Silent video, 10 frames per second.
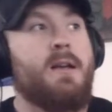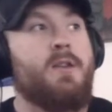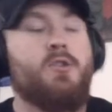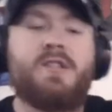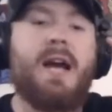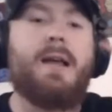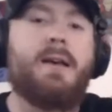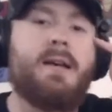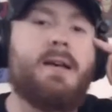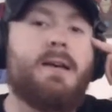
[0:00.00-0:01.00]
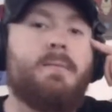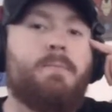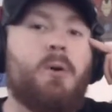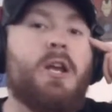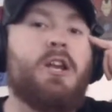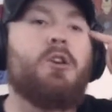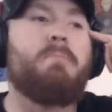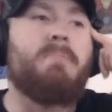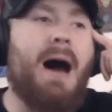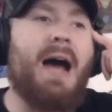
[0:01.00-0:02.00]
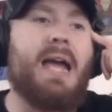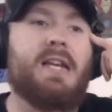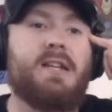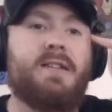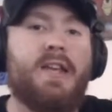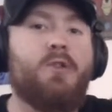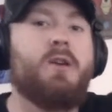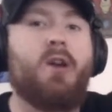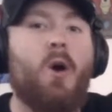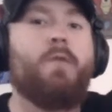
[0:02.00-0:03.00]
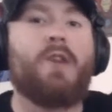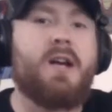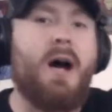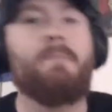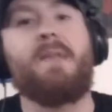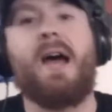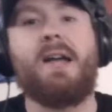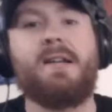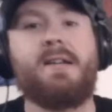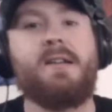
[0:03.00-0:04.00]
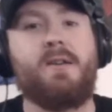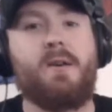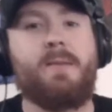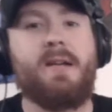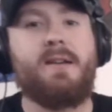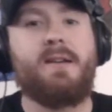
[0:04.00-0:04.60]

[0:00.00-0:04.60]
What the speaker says: You just got to put it in your mind that you can overcome that. You know what I mean?